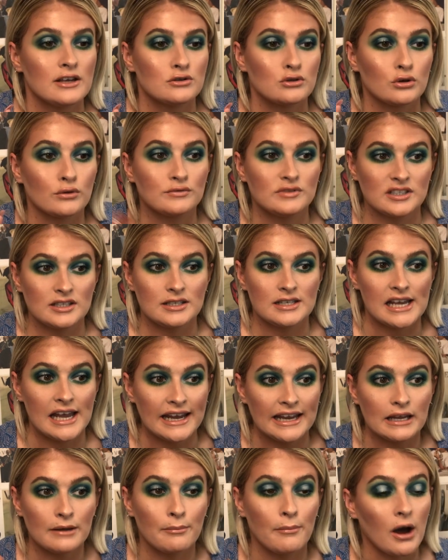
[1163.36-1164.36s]
sort of
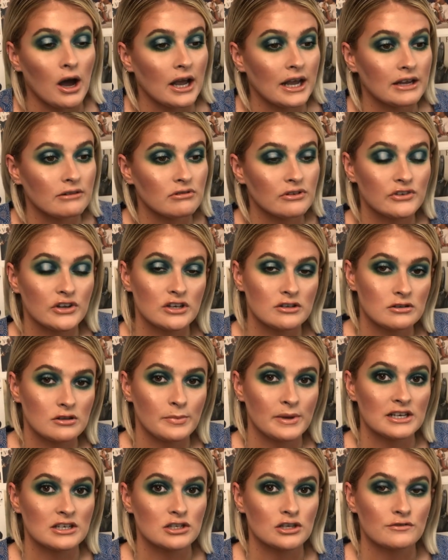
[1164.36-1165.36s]
take my reviews with a
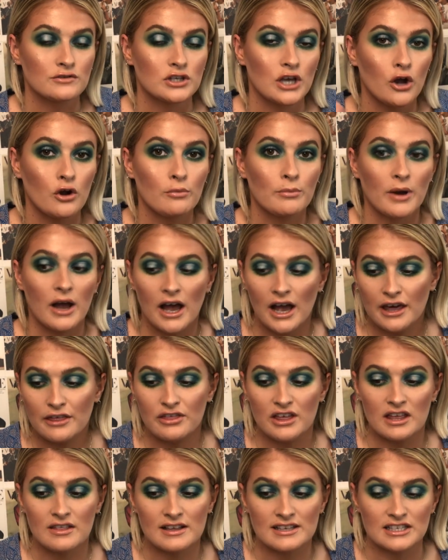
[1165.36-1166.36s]
pinch of salt, but I
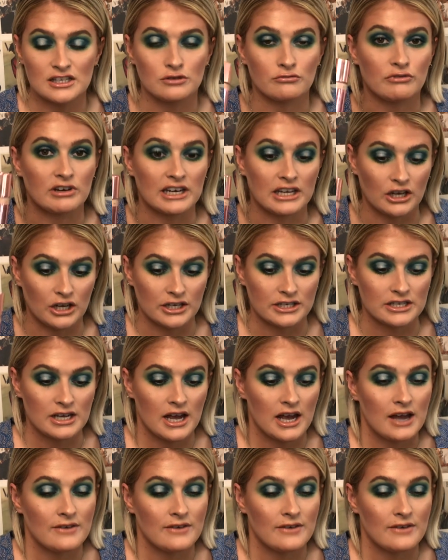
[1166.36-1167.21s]
think this is really good